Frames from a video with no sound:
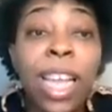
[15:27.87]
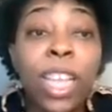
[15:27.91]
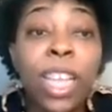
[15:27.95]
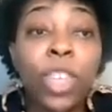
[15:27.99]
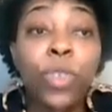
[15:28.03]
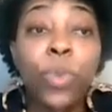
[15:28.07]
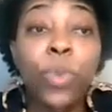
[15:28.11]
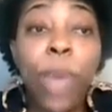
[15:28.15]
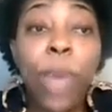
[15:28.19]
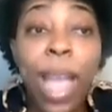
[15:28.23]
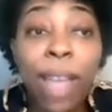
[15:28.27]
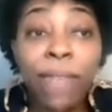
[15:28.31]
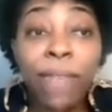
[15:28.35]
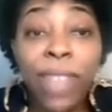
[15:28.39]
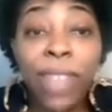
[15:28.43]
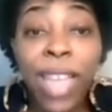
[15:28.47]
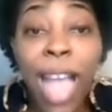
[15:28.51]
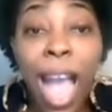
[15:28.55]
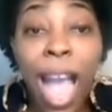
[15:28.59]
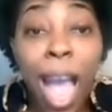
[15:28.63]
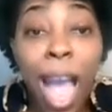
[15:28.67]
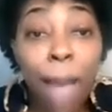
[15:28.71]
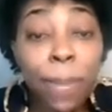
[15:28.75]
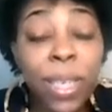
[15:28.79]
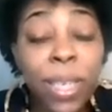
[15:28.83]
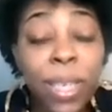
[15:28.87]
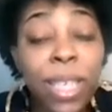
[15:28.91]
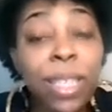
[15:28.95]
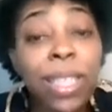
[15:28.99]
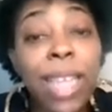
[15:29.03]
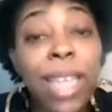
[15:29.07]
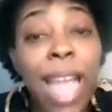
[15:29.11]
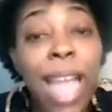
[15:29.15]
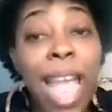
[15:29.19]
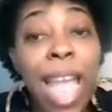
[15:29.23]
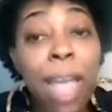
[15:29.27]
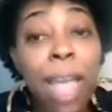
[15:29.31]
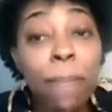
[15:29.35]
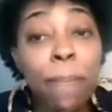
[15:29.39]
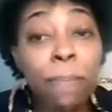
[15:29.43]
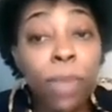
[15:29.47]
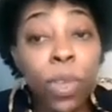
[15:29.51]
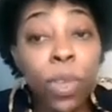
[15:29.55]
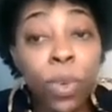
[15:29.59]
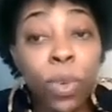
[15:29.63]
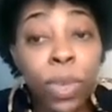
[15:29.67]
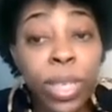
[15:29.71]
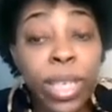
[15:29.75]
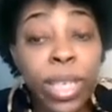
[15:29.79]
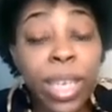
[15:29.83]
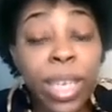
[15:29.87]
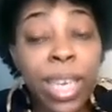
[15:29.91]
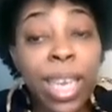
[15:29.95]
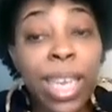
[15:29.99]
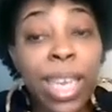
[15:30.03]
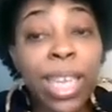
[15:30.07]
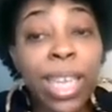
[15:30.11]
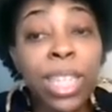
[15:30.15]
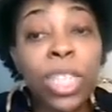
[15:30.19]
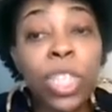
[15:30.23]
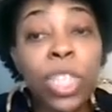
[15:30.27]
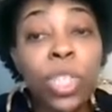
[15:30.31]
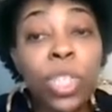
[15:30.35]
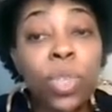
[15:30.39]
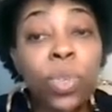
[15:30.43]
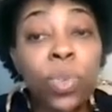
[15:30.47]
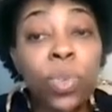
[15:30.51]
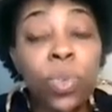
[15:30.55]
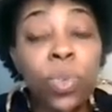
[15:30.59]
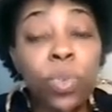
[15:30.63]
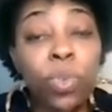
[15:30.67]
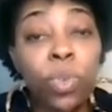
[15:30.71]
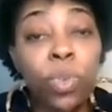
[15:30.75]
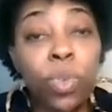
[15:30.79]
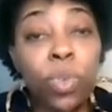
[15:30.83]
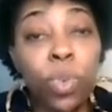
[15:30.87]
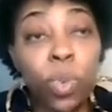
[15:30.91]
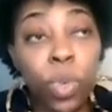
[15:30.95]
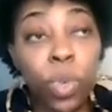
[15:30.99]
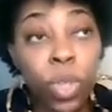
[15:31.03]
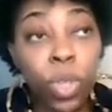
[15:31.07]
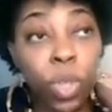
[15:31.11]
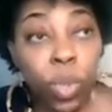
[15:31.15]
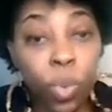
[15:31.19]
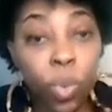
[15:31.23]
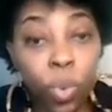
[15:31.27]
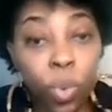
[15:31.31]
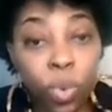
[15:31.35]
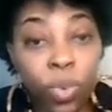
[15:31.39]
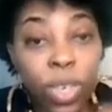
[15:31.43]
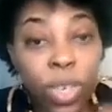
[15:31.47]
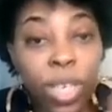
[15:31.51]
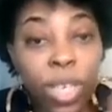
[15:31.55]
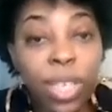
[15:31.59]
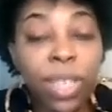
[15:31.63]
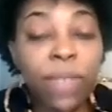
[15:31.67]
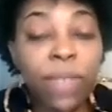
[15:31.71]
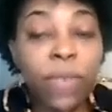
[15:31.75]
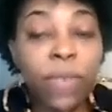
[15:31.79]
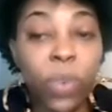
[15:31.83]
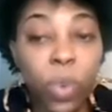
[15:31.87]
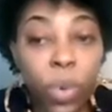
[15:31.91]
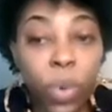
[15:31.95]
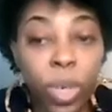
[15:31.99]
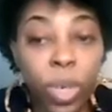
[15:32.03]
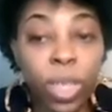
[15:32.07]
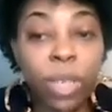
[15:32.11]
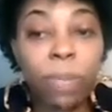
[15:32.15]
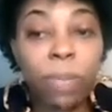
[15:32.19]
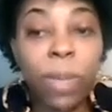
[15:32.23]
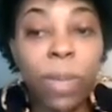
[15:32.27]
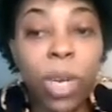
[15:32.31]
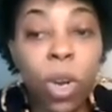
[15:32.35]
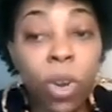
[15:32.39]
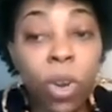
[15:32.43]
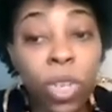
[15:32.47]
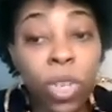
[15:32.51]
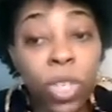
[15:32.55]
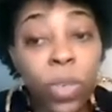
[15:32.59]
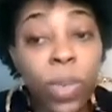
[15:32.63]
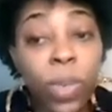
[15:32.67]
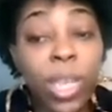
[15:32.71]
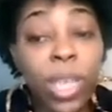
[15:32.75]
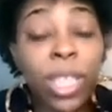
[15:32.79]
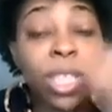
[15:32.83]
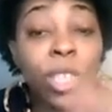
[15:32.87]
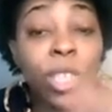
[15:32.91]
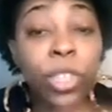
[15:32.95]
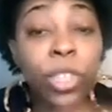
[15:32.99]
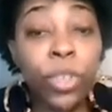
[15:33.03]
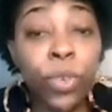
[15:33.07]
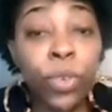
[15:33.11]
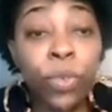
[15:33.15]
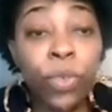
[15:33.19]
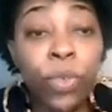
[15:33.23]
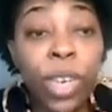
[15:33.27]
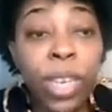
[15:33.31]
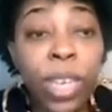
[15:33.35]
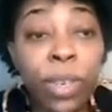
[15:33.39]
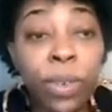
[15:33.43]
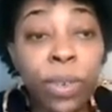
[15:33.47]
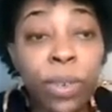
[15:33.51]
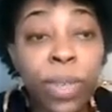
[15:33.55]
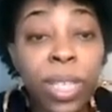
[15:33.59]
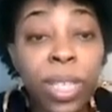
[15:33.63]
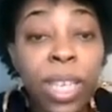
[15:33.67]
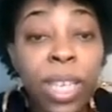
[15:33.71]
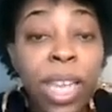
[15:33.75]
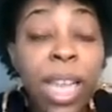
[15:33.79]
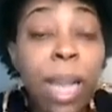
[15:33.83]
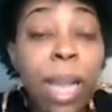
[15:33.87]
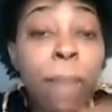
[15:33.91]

you have the option to add music into your stories, of course, but also into your reels.